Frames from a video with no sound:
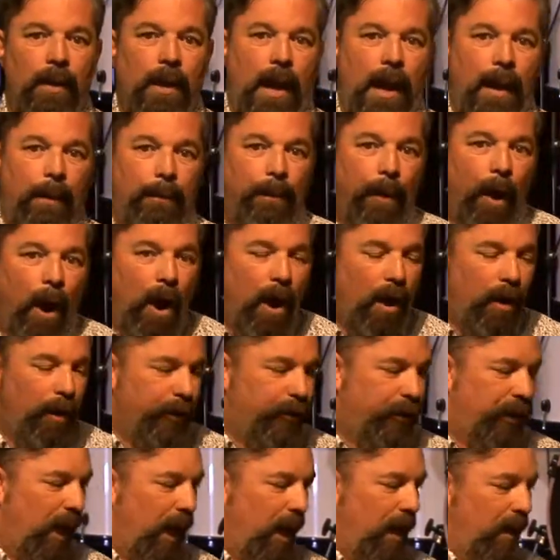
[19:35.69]
And Paul
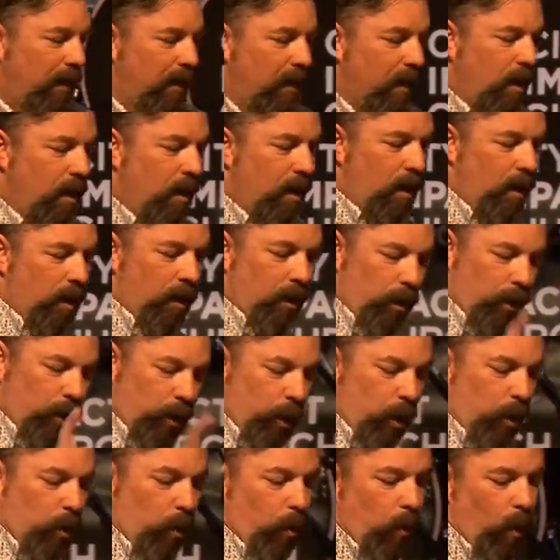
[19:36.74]
said,
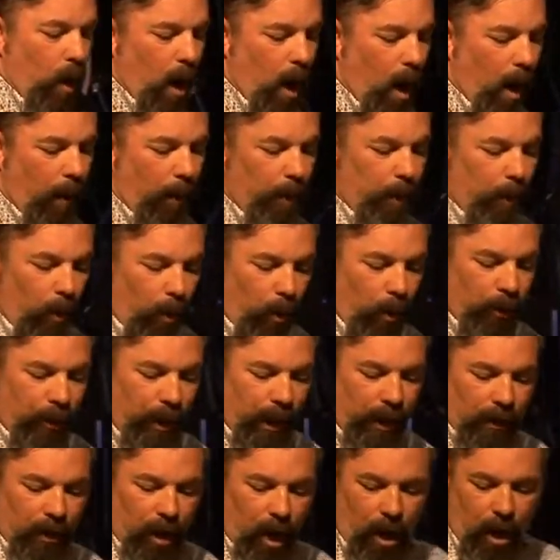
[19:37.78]
you are more
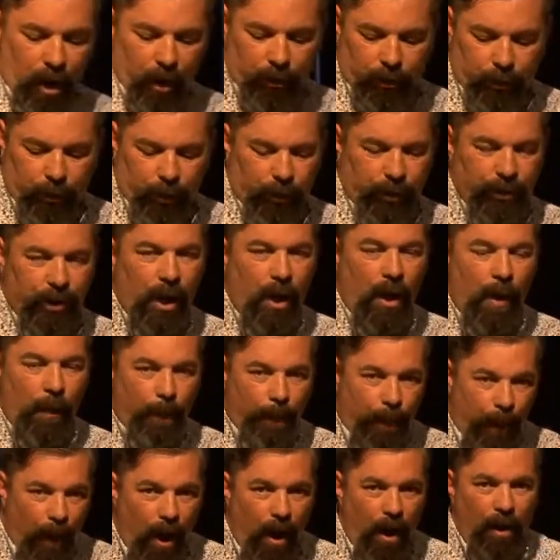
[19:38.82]
than conquerors.
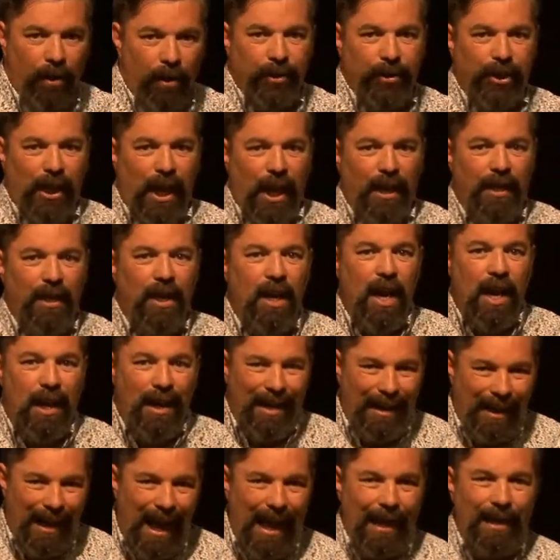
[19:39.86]
Paul said,
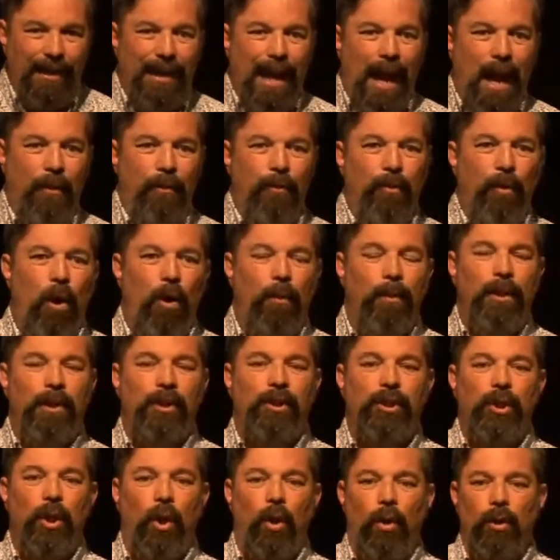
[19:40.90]
like that Roman
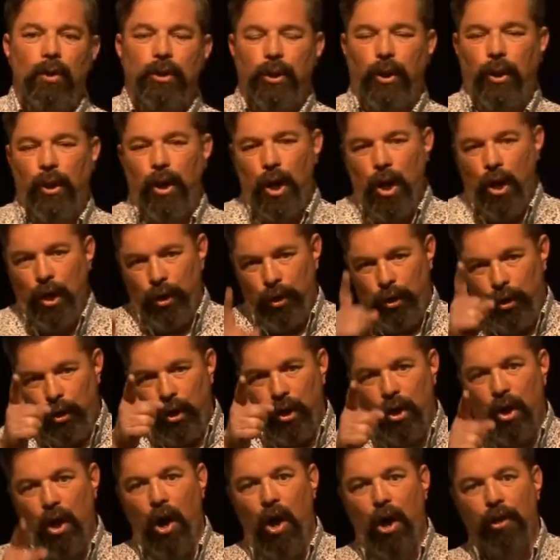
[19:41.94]
soldier, you're
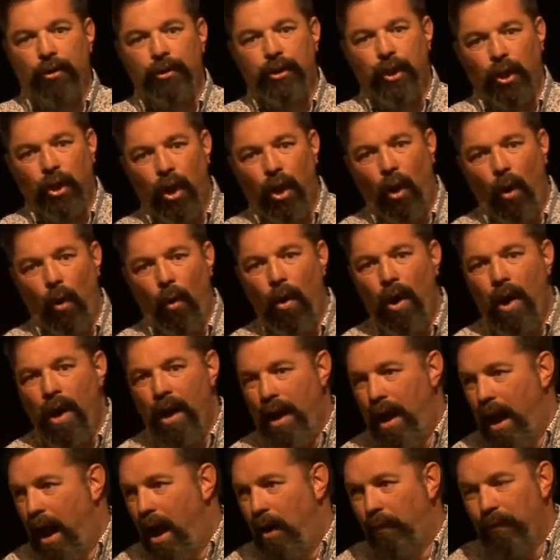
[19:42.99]
called to go
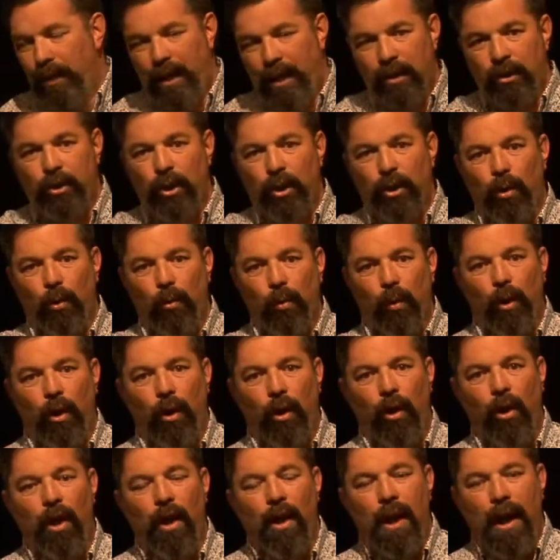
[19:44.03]
out into the
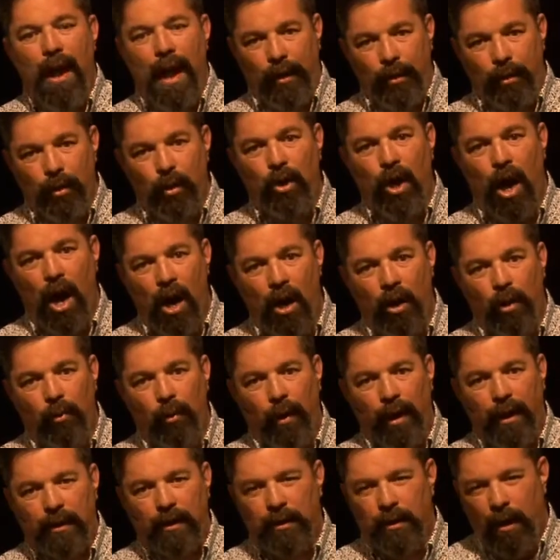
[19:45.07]
world and do
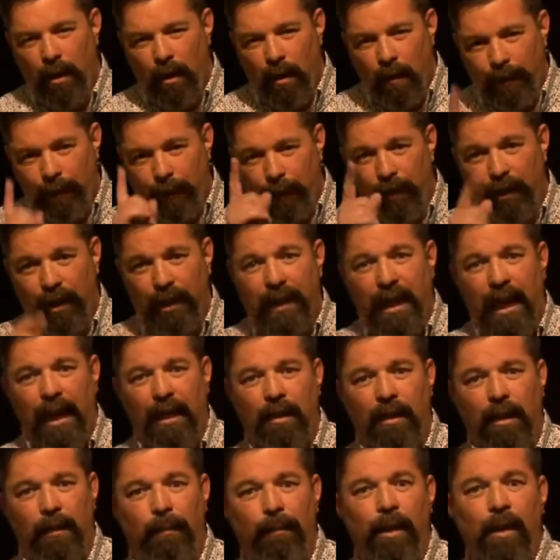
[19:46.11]
conquest for the
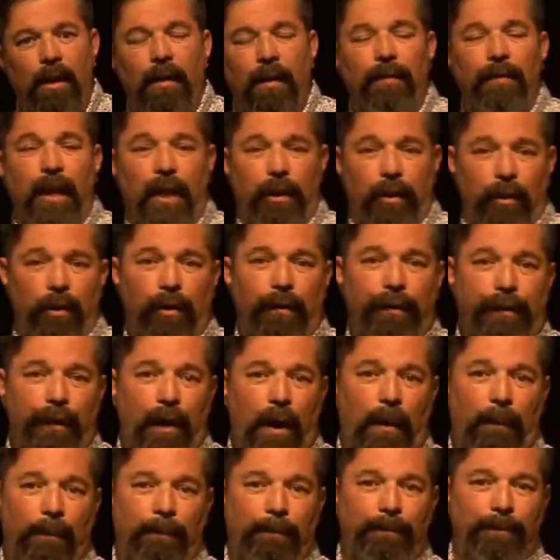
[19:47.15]
kingdom that you're
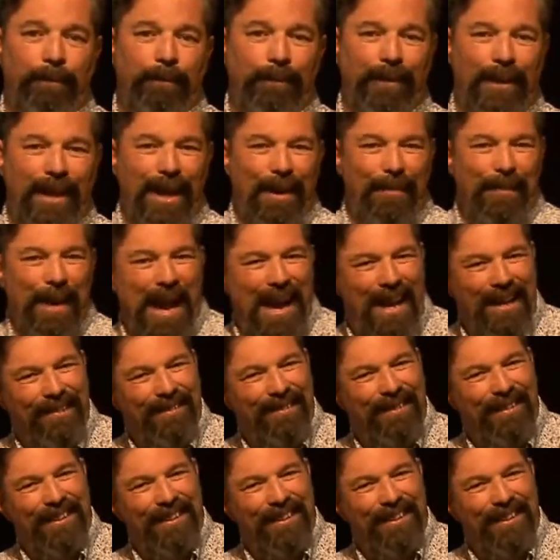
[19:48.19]
from. Amen.